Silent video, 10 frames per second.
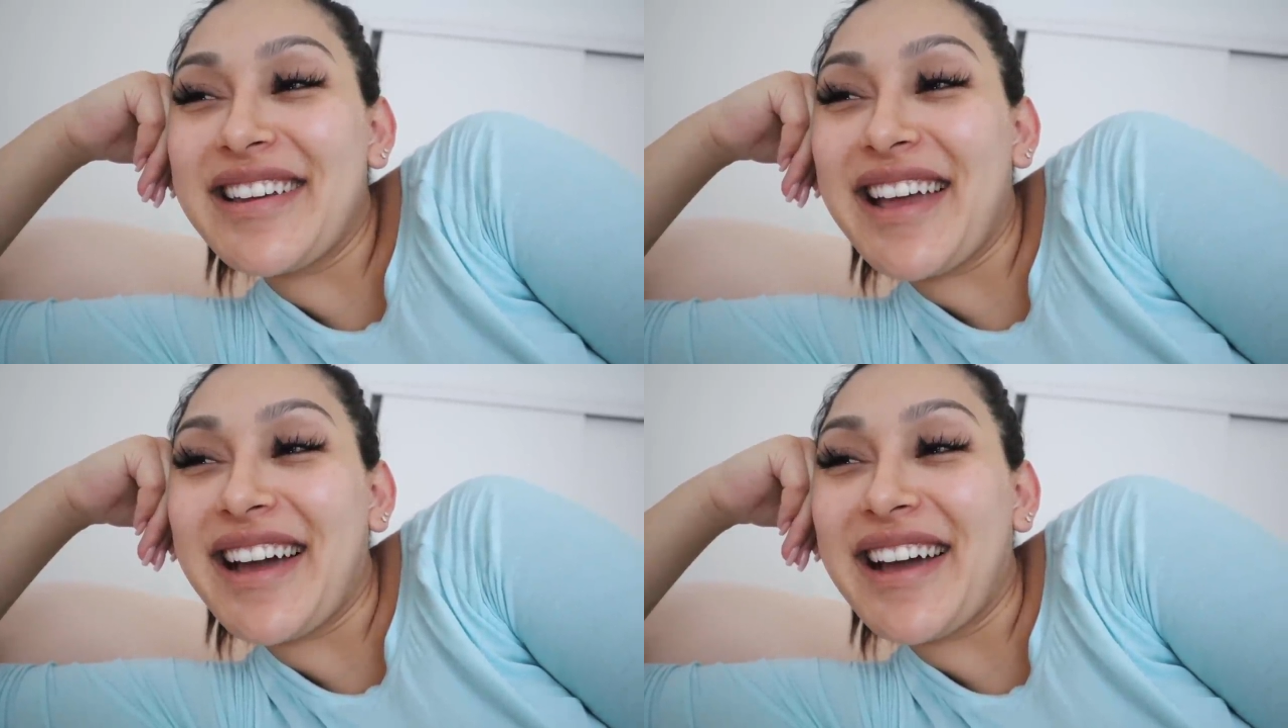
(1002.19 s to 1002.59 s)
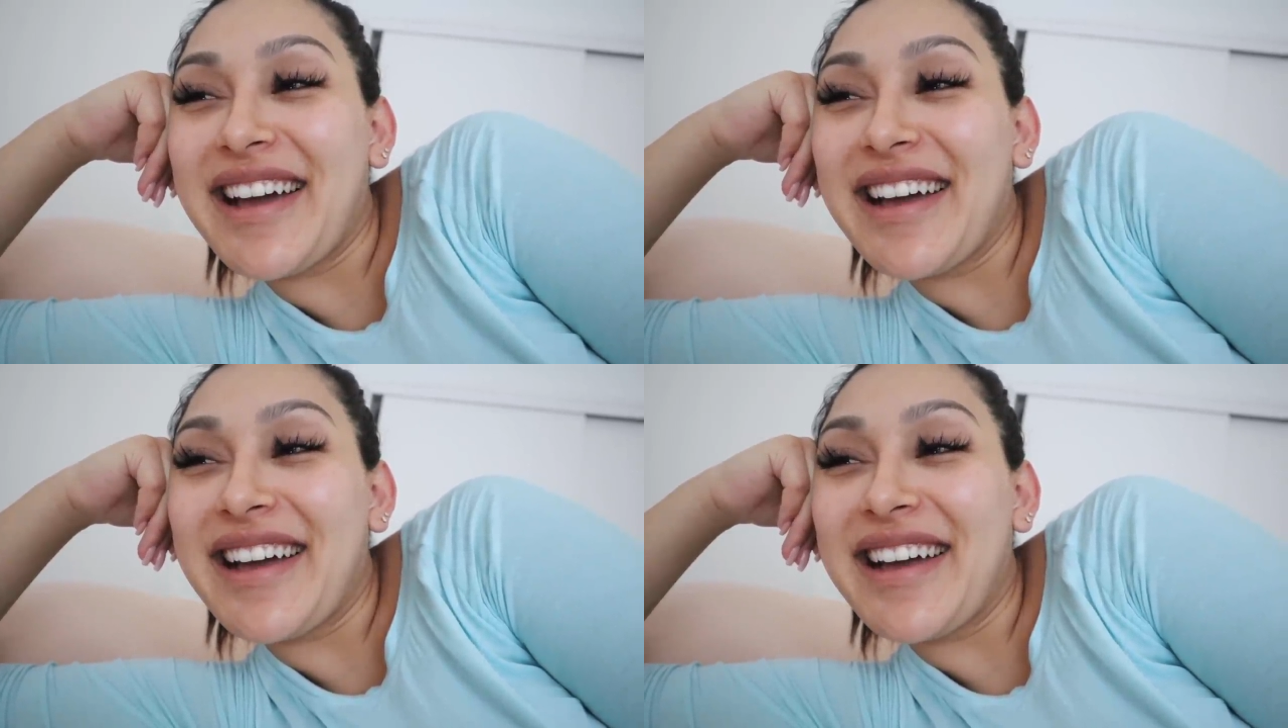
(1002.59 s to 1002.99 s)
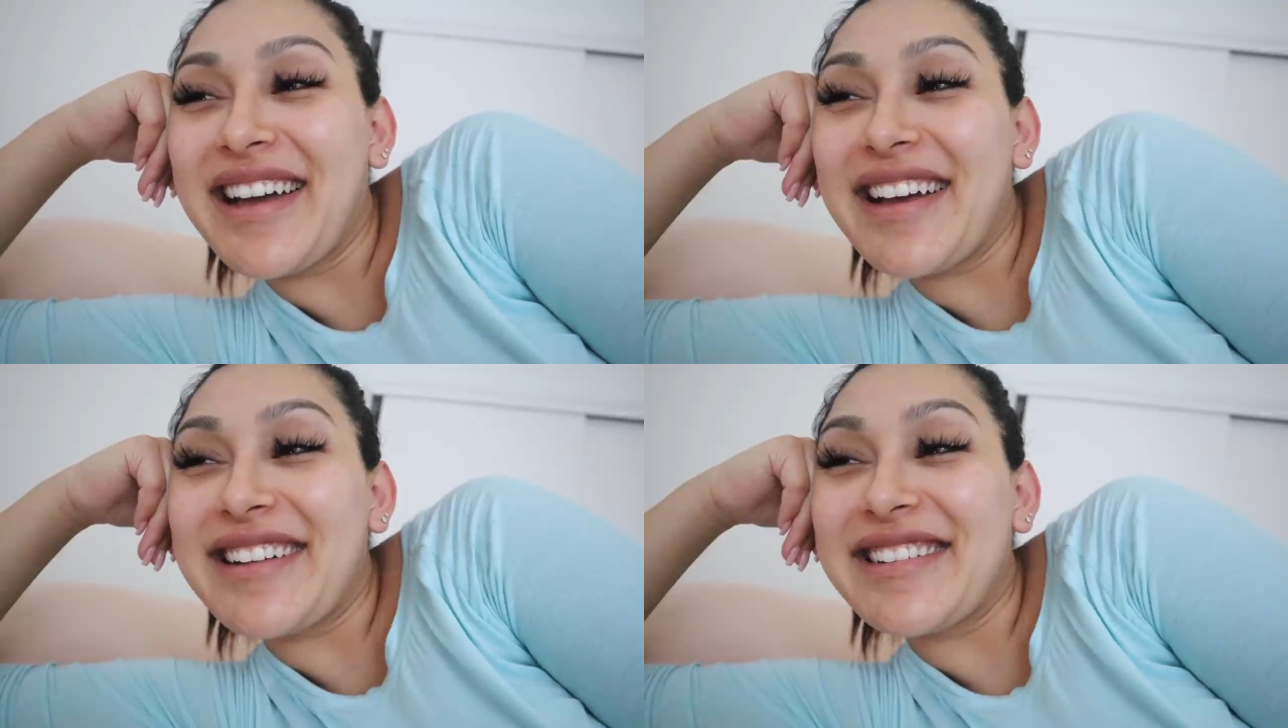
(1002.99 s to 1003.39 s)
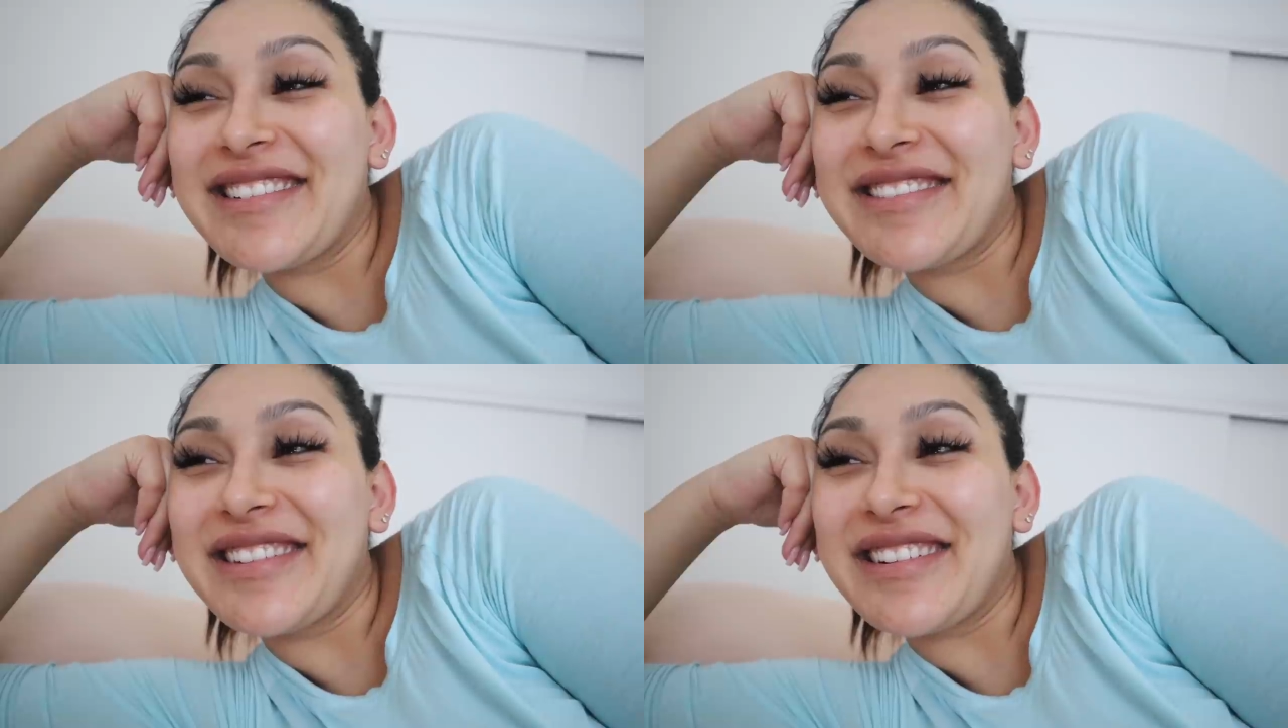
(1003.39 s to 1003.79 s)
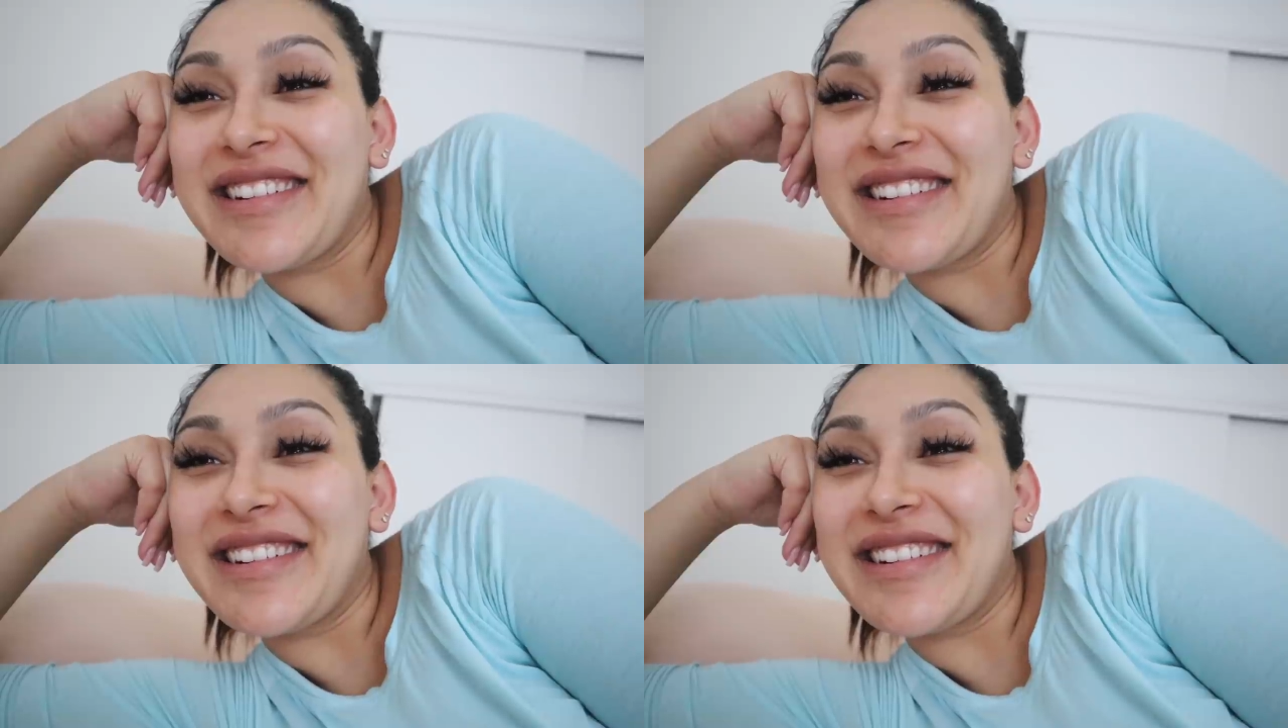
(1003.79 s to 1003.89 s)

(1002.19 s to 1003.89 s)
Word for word: yeah, I don't know.